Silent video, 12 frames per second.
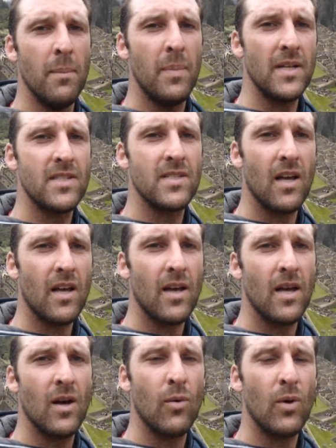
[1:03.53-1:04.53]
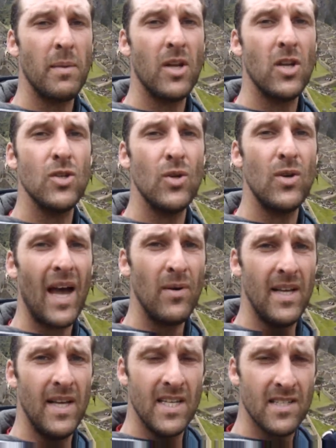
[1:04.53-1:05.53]
But what I'm going to do
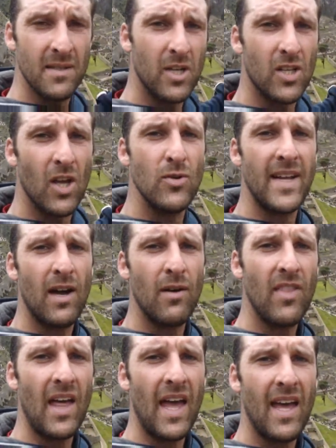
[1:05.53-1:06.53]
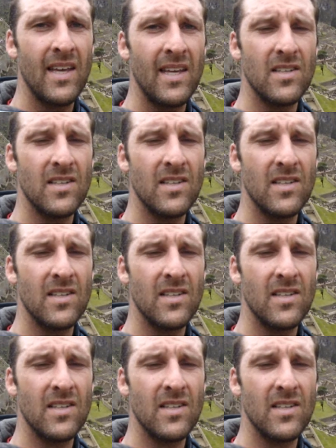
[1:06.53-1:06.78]
now is I'm going to go down there.